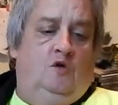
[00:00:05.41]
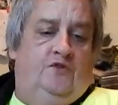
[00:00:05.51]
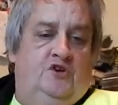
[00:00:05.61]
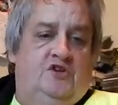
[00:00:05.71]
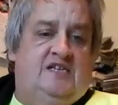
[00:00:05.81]

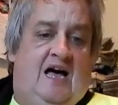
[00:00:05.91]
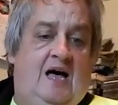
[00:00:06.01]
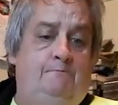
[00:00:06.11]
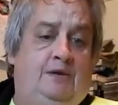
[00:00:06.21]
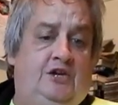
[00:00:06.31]
they're
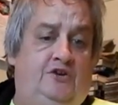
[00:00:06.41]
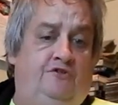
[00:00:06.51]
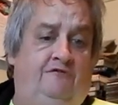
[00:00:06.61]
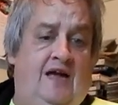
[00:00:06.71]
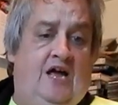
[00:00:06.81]
tumbling
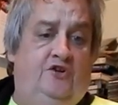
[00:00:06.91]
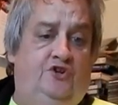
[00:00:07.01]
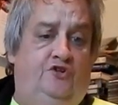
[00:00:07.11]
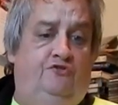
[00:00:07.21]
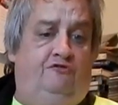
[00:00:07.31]
around
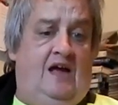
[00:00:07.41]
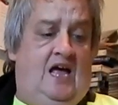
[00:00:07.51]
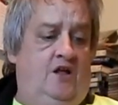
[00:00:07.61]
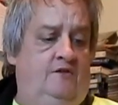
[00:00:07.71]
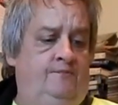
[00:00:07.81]
and
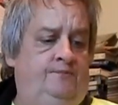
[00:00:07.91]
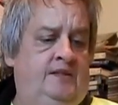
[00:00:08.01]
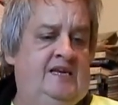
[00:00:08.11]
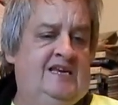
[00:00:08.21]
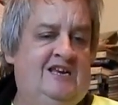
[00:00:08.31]

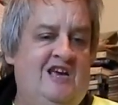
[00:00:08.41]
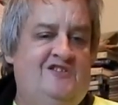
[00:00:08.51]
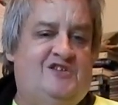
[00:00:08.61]
round.